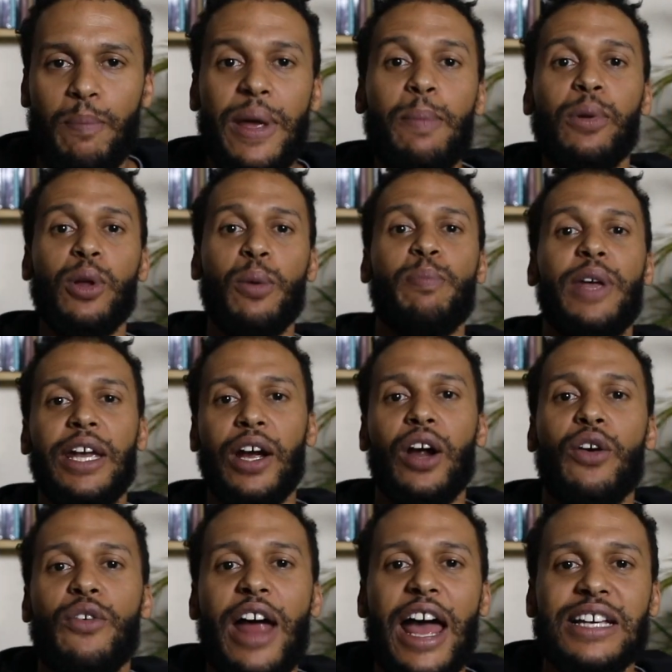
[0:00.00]
People are being
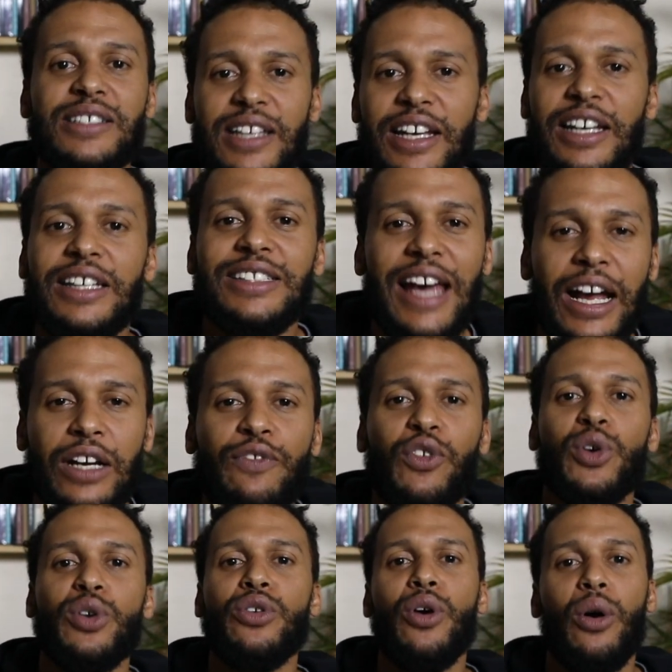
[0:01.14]
harassed and attacked
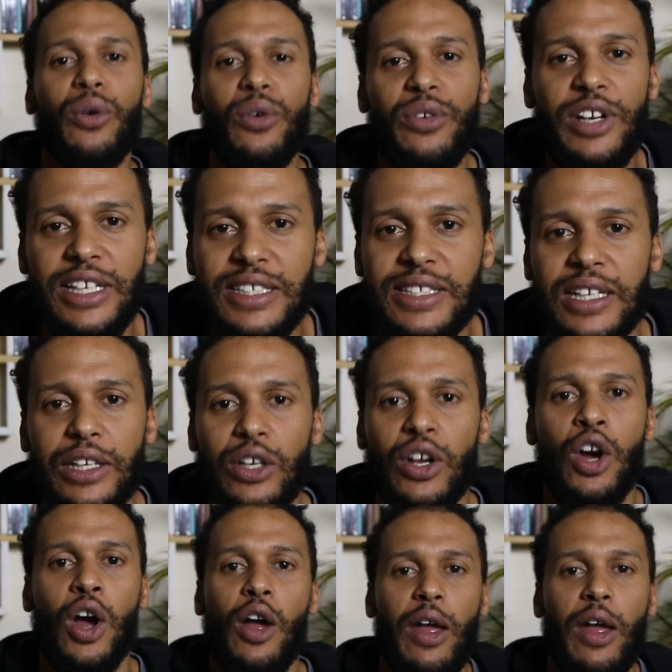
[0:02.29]
for no reason,